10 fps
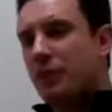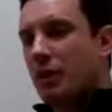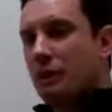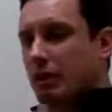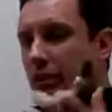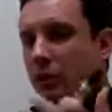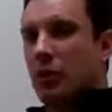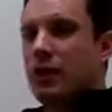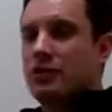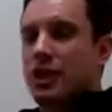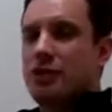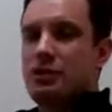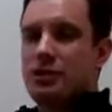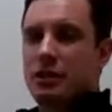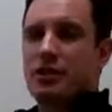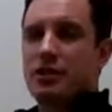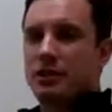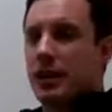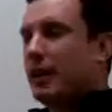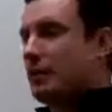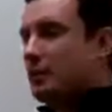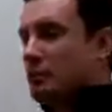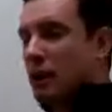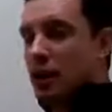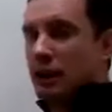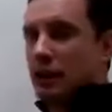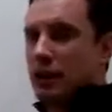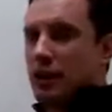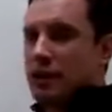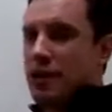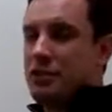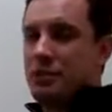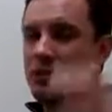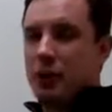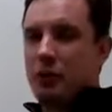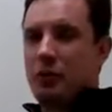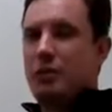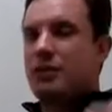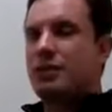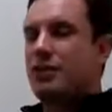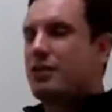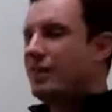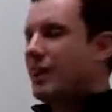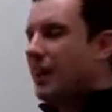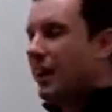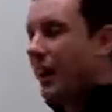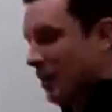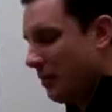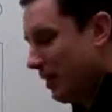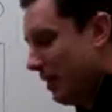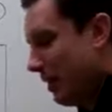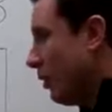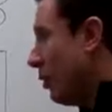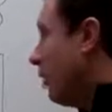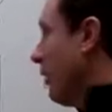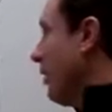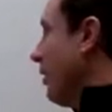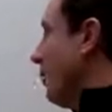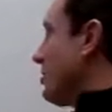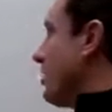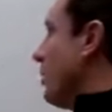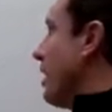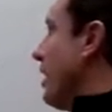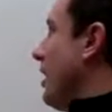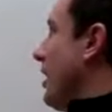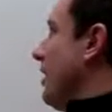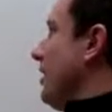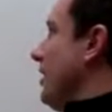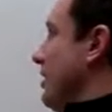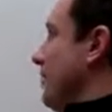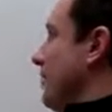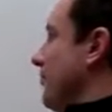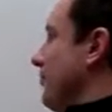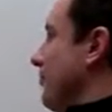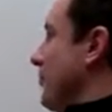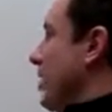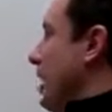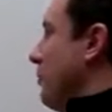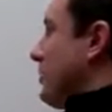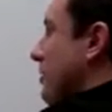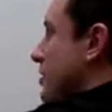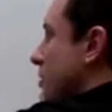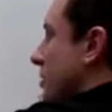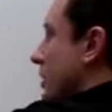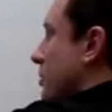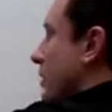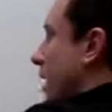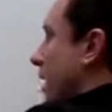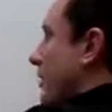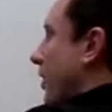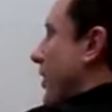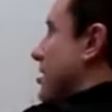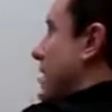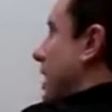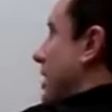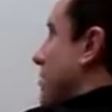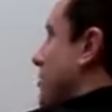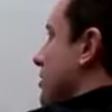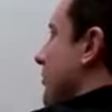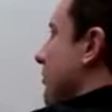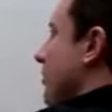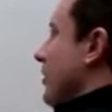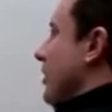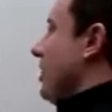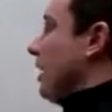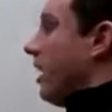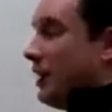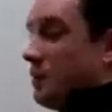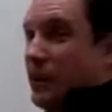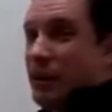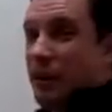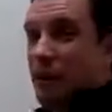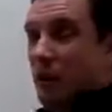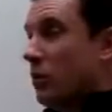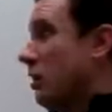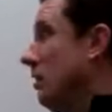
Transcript: different organizations, service providers, partner organizations, other businesses. How do I know what's going on out here? How much visibility do I have into these clouds? How do I know